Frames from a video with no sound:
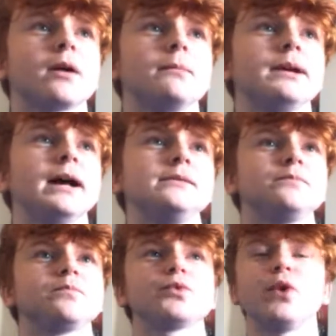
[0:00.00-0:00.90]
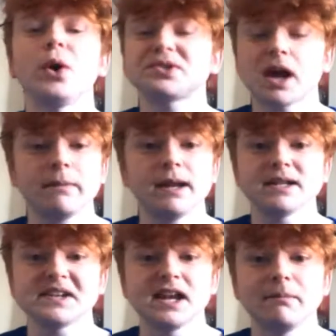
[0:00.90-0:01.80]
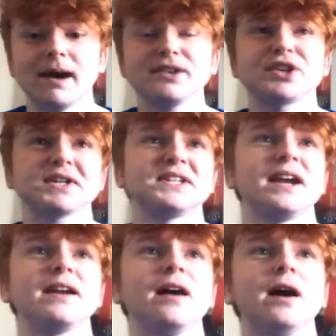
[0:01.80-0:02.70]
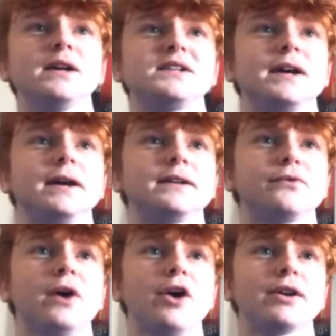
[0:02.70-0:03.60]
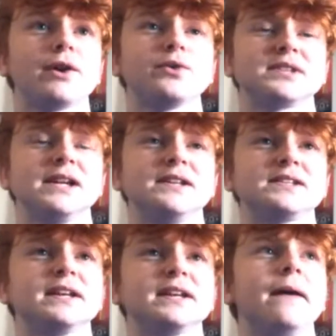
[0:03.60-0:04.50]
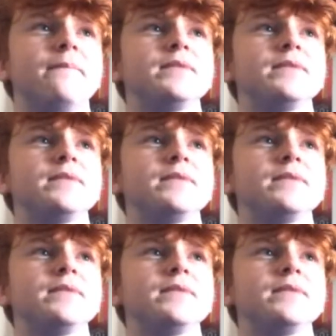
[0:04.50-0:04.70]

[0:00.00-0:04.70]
yeah, first 10 minutes in, the Manchester United are firing on all cylinders here.